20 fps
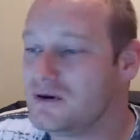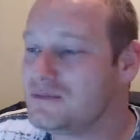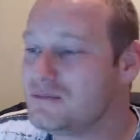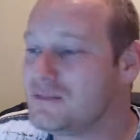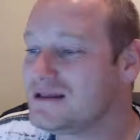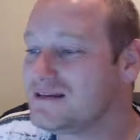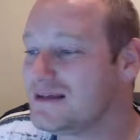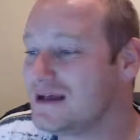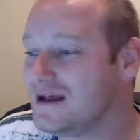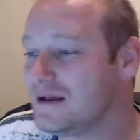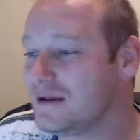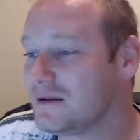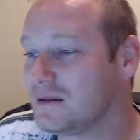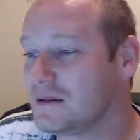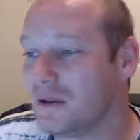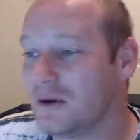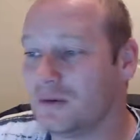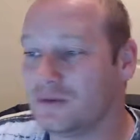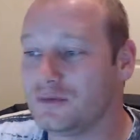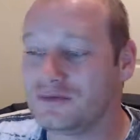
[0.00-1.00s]
makes that
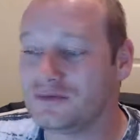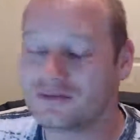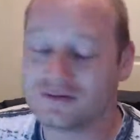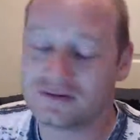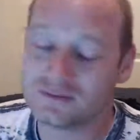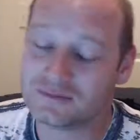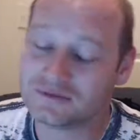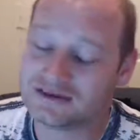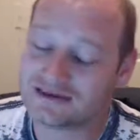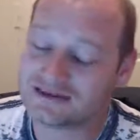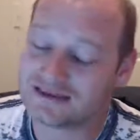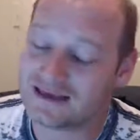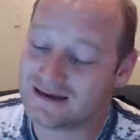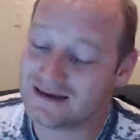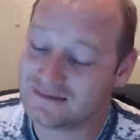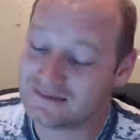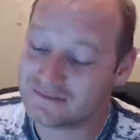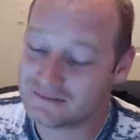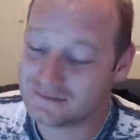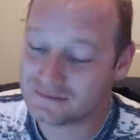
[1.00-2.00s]
close. I'm just
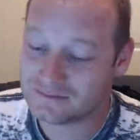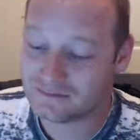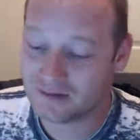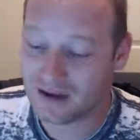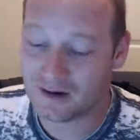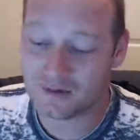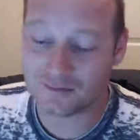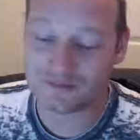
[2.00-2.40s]
saying. I